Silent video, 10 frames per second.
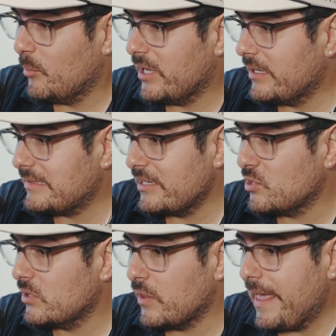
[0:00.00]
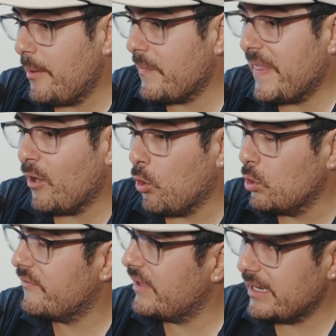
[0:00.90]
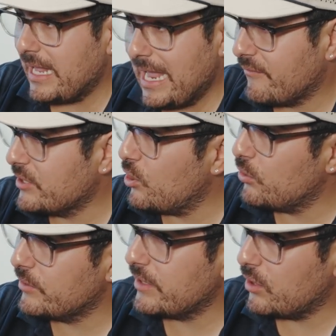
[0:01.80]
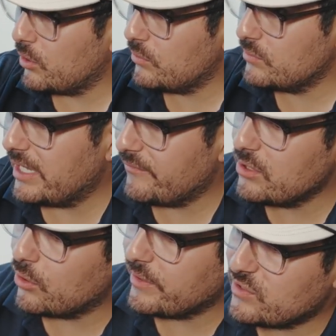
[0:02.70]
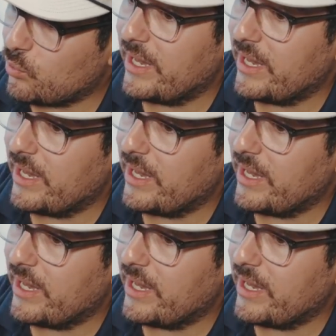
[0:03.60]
But essentially, that whole event, every dollar that's